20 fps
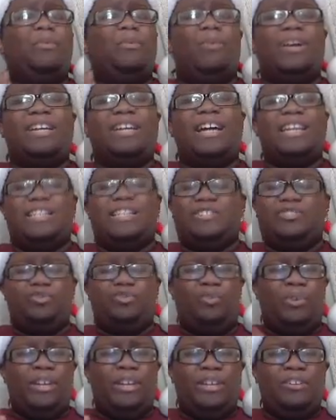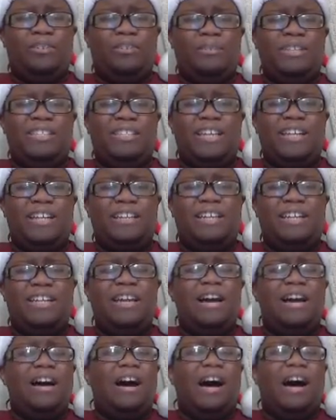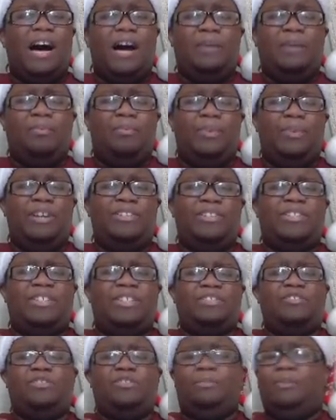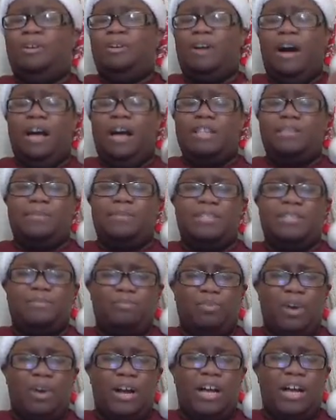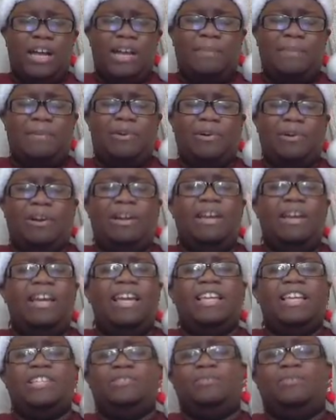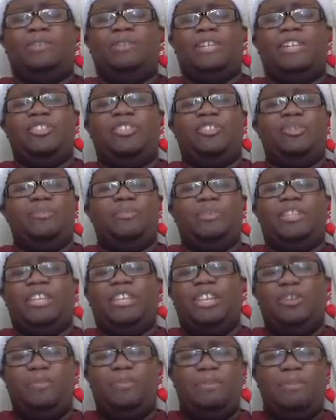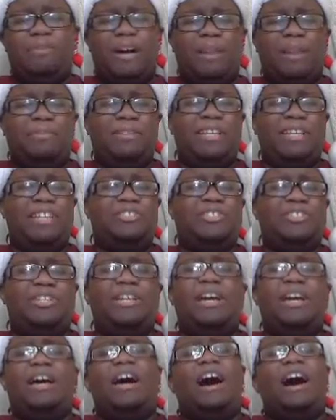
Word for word: what kind of story they're going to be telling, um, where's this going to put Optimus Prime or his relationship with the human population.